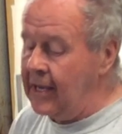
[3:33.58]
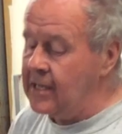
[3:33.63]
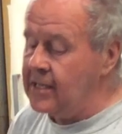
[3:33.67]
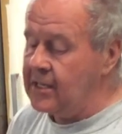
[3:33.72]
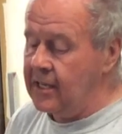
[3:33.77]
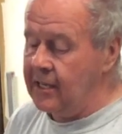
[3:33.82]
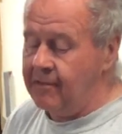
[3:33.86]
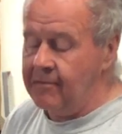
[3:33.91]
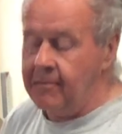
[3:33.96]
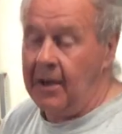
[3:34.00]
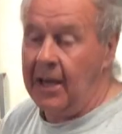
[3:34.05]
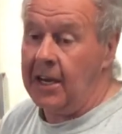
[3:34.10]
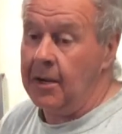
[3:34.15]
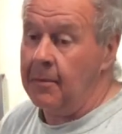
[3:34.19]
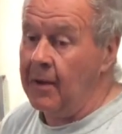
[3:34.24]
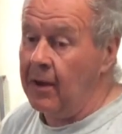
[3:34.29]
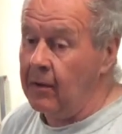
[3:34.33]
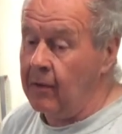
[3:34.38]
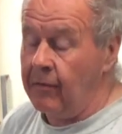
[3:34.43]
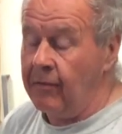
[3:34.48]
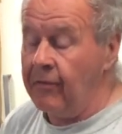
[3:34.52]
easily have made them
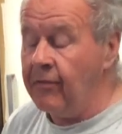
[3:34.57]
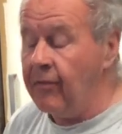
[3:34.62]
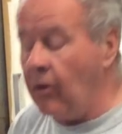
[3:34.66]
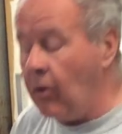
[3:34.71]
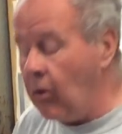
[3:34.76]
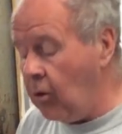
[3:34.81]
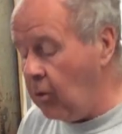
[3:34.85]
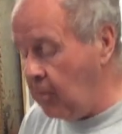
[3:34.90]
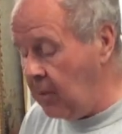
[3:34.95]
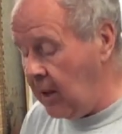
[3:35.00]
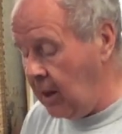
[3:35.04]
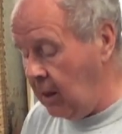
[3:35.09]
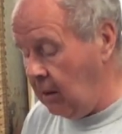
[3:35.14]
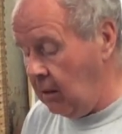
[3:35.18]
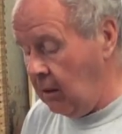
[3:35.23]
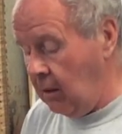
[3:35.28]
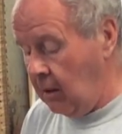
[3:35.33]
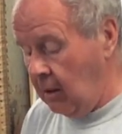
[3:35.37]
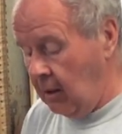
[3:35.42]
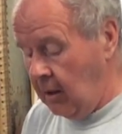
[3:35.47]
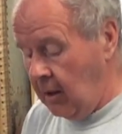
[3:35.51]
out of 4mm.
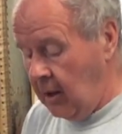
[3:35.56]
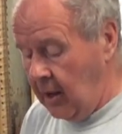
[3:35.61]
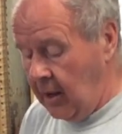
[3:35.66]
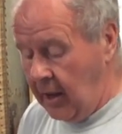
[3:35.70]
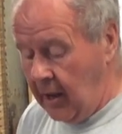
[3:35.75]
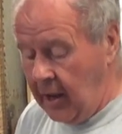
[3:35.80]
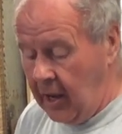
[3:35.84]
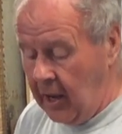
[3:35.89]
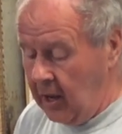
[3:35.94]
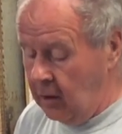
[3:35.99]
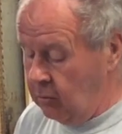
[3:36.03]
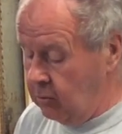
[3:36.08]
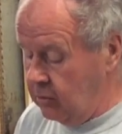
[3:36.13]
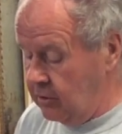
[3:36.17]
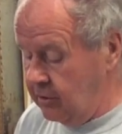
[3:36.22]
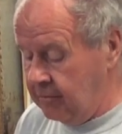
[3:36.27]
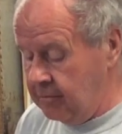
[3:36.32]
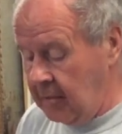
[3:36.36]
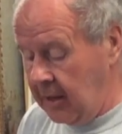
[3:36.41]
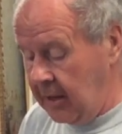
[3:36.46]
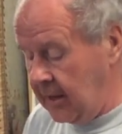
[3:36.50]

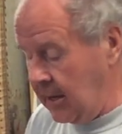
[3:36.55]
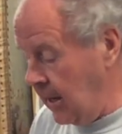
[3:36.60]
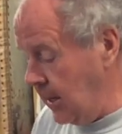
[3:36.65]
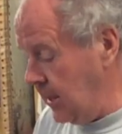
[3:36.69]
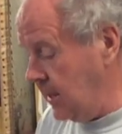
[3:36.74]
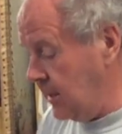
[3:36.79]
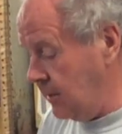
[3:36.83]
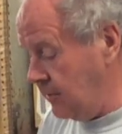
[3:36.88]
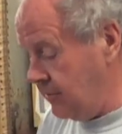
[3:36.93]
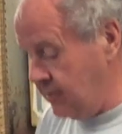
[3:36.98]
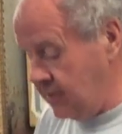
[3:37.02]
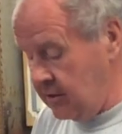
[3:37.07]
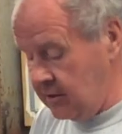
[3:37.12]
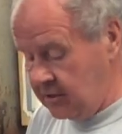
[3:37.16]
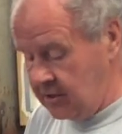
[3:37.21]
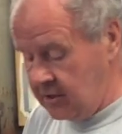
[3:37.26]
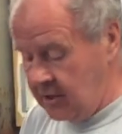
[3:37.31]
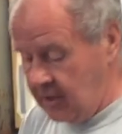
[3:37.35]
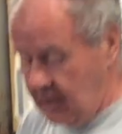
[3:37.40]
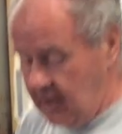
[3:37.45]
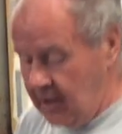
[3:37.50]
Wouldn't have made any
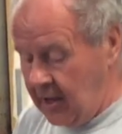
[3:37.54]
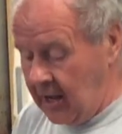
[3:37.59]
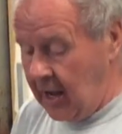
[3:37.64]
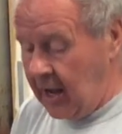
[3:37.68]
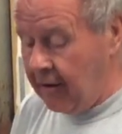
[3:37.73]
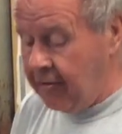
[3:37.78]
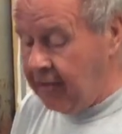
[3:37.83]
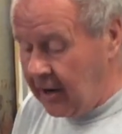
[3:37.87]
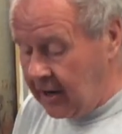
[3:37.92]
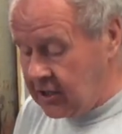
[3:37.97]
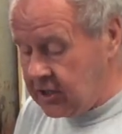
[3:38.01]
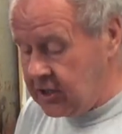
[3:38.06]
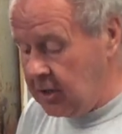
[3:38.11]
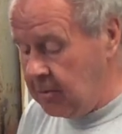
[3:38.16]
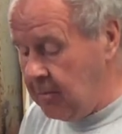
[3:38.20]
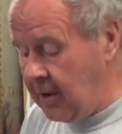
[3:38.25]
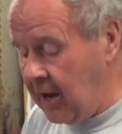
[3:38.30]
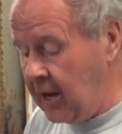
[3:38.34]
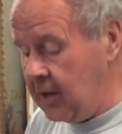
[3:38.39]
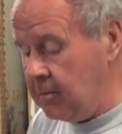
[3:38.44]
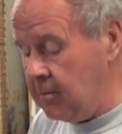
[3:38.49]
difference. I've actually
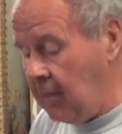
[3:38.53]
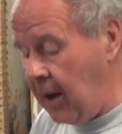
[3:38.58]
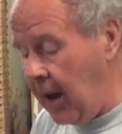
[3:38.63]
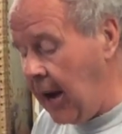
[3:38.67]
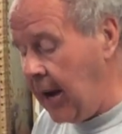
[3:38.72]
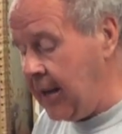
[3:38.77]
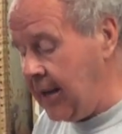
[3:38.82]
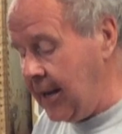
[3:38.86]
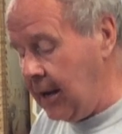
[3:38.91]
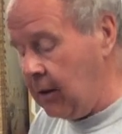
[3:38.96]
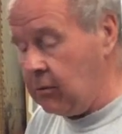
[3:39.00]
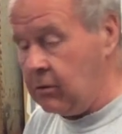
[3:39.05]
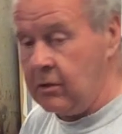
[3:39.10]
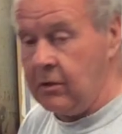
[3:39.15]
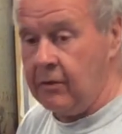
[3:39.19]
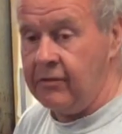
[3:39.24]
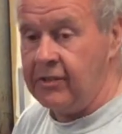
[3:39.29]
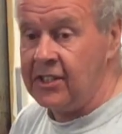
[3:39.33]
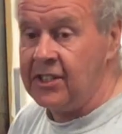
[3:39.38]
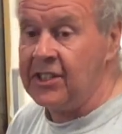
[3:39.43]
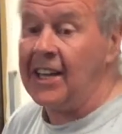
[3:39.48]
made mine out
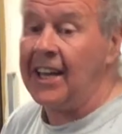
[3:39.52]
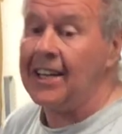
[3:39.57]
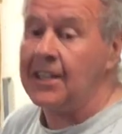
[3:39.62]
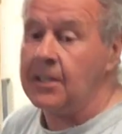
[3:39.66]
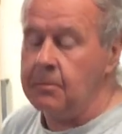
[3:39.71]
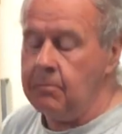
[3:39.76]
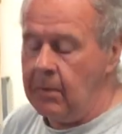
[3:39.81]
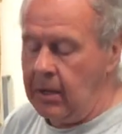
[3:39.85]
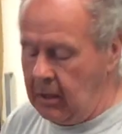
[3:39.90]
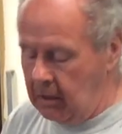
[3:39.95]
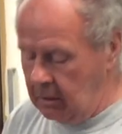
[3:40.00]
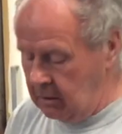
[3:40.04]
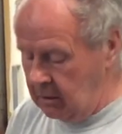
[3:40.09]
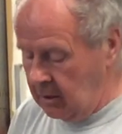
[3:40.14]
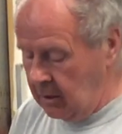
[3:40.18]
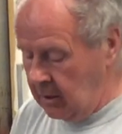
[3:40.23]
of 6mm.